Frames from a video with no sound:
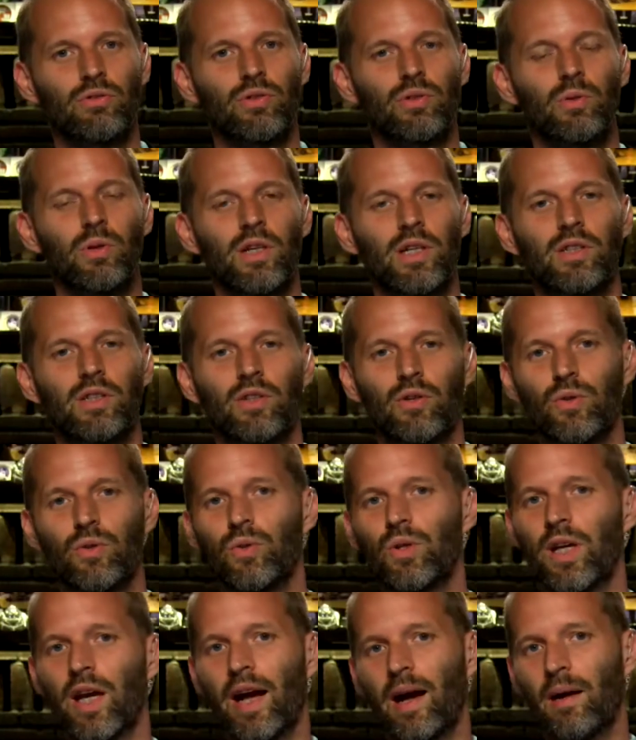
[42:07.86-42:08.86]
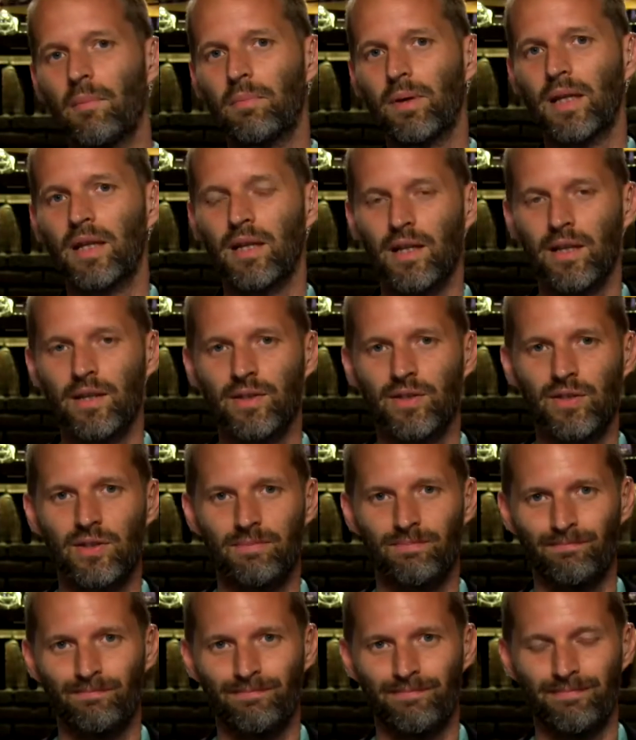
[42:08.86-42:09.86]
twerk your Ouya because
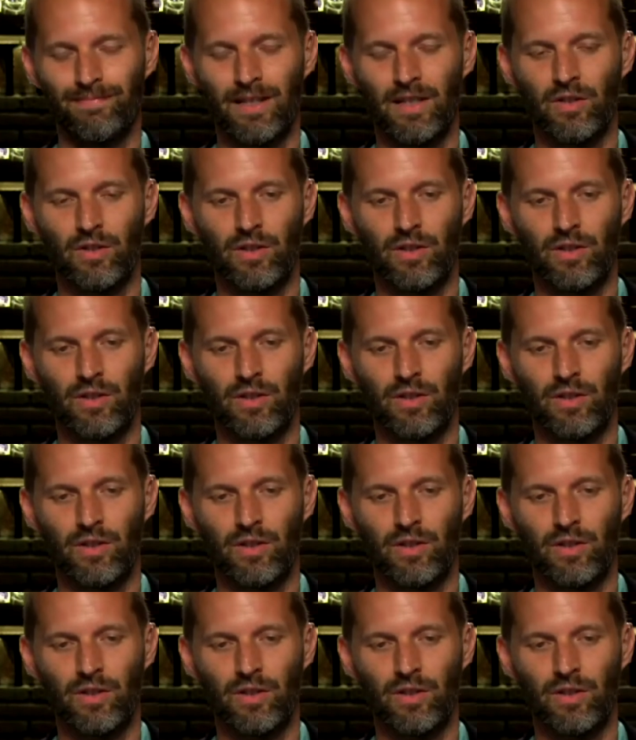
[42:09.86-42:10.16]
it'll